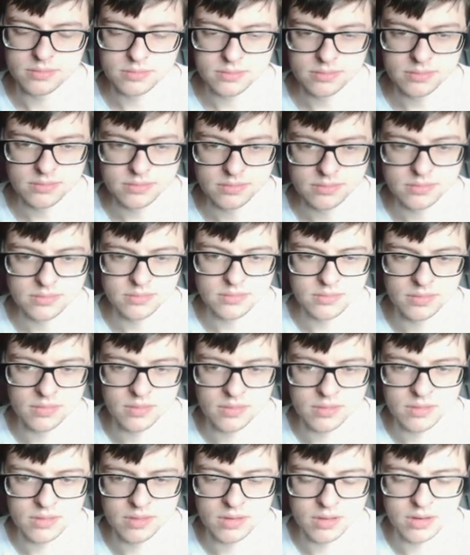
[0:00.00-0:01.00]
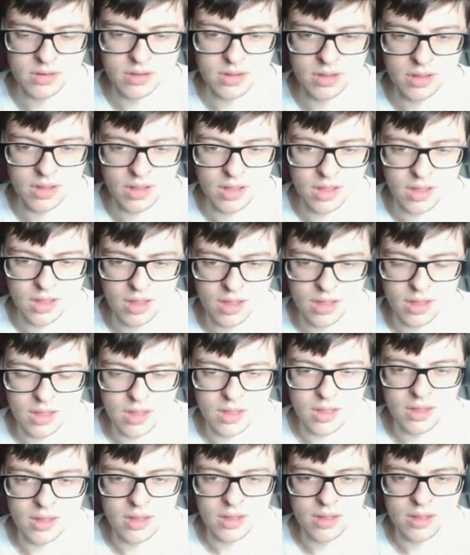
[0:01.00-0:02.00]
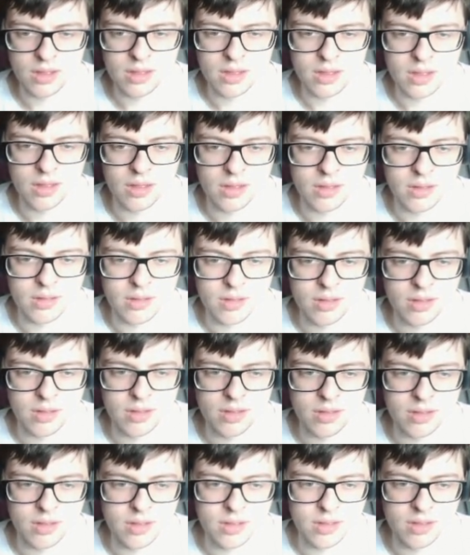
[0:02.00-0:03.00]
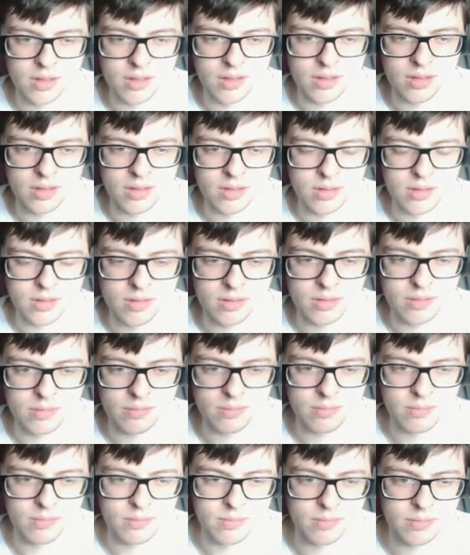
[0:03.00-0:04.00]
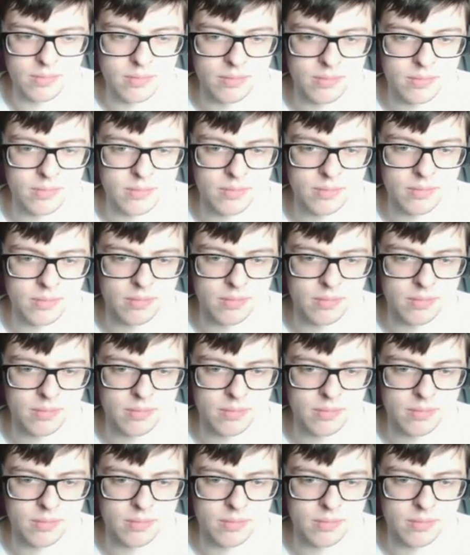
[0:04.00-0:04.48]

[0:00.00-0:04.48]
(no one is talking)